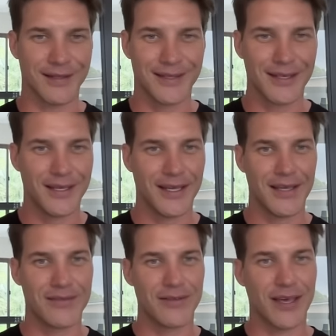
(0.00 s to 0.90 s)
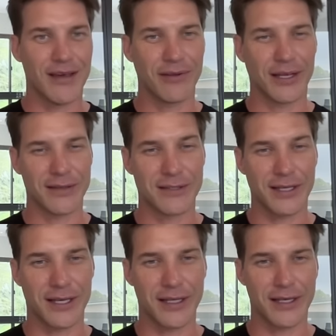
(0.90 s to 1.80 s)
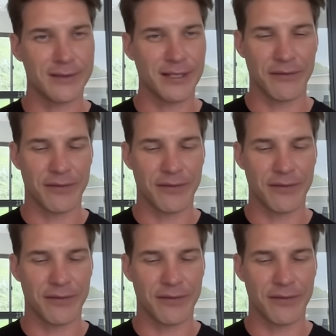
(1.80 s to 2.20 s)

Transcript: and to have like a second and a seventh,